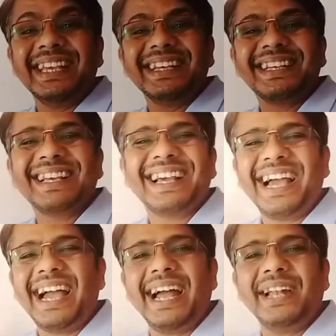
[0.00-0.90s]
So 100
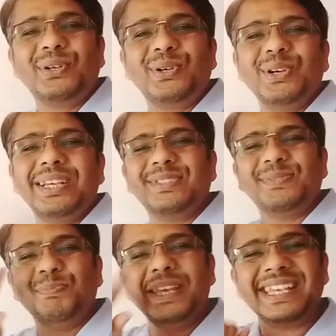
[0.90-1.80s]
is A
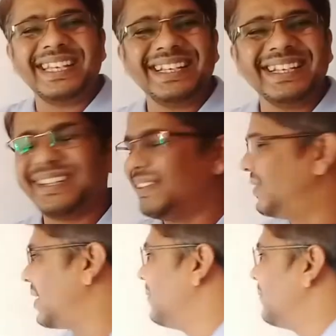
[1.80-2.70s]
and 2 is